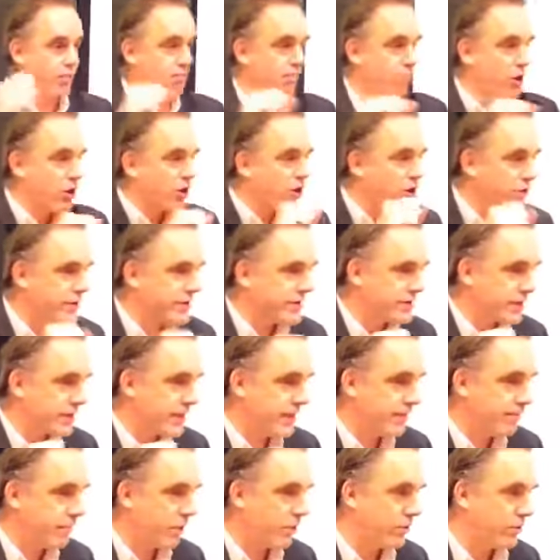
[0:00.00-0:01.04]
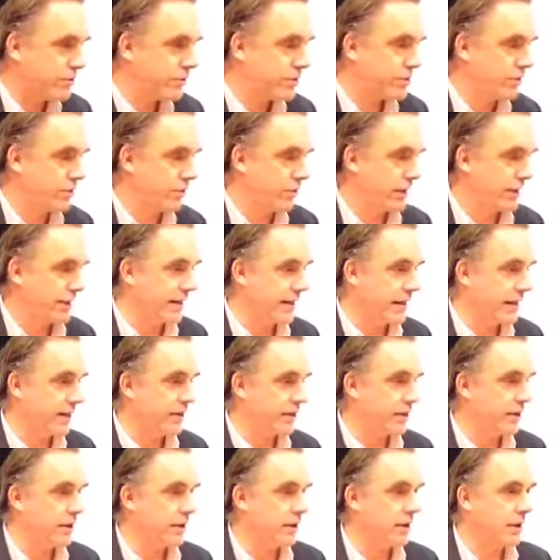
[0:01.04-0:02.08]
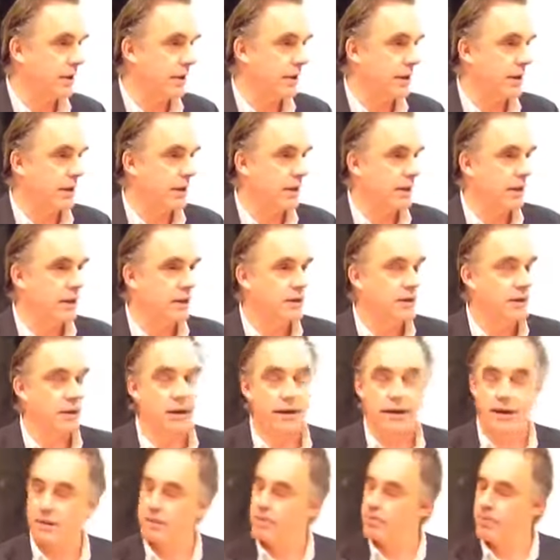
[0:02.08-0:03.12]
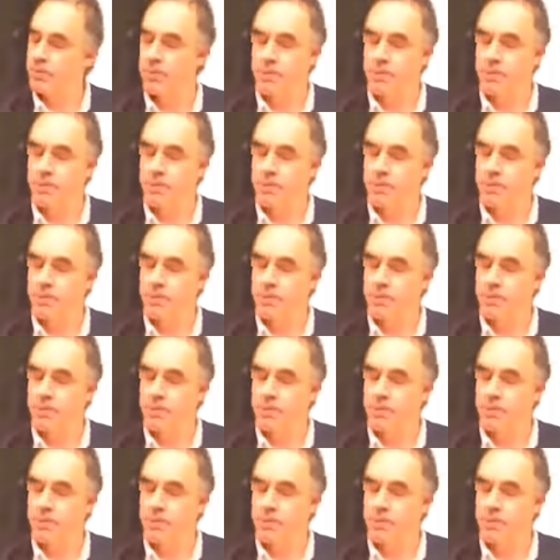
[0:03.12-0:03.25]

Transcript: are murderously opposed to one another. It's like,